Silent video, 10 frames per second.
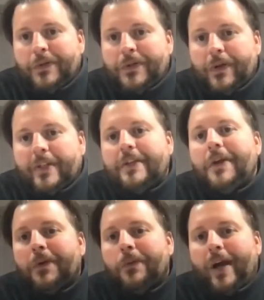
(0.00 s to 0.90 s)
So it's
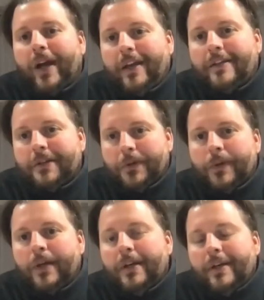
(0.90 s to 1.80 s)
another way to
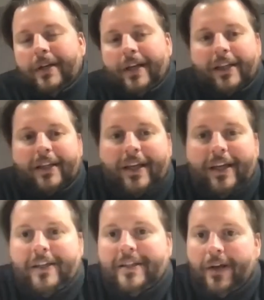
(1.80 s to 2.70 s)
get the
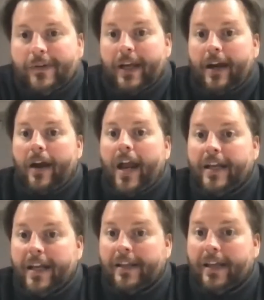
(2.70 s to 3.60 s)
kids out there
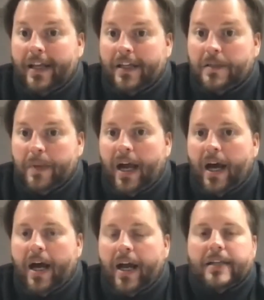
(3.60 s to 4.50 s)
and get the kids
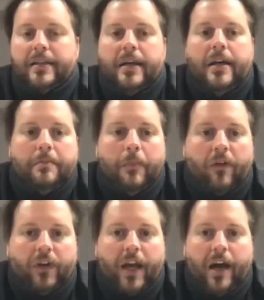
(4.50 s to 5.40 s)
behind
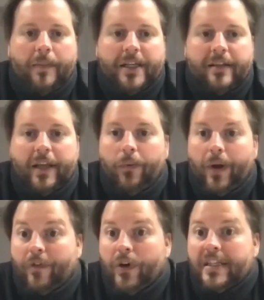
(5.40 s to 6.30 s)
Marvel Comics and then
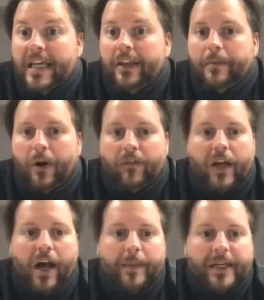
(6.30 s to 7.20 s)
whatever is in the Marvel
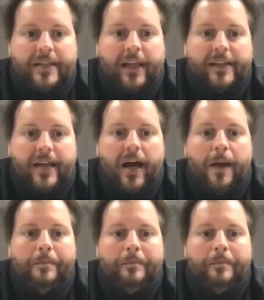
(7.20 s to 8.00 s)
Comics at the time.